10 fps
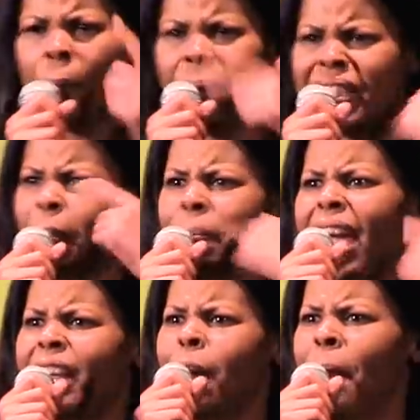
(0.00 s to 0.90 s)
Put some
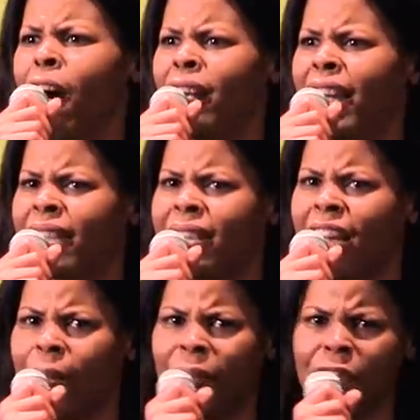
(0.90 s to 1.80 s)
makeup on next
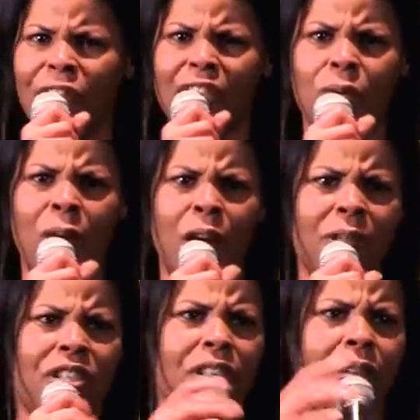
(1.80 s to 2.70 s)
time. What the fuck is wrong
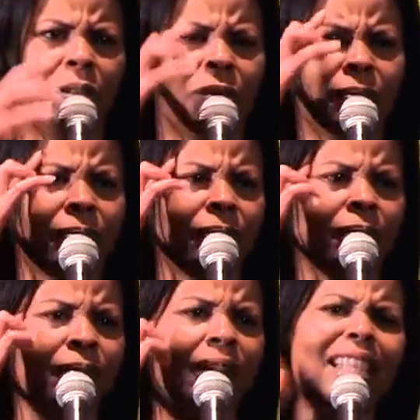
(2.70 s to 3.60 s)
with you?
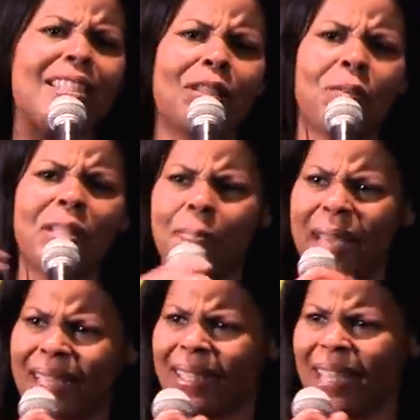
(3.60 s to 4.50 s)
Listen to his
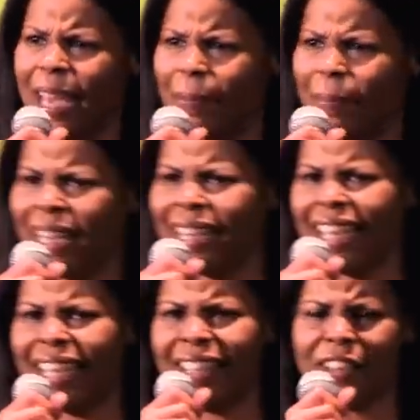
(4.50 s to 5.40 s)
mixtape. My
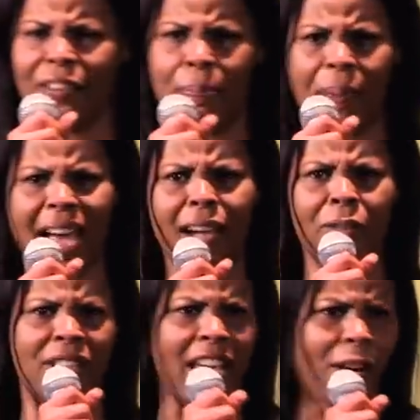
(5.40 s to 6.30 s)
God, they're going
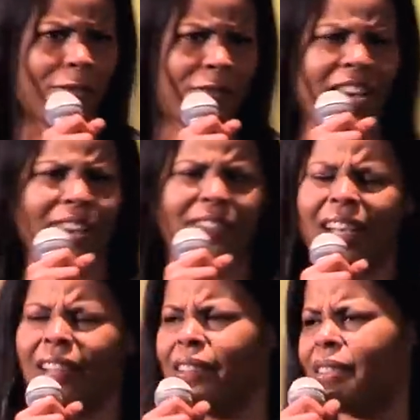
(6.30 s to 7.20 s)
pounds out with
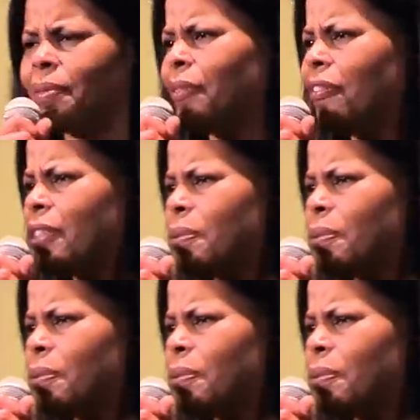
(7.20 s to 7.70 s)
$5.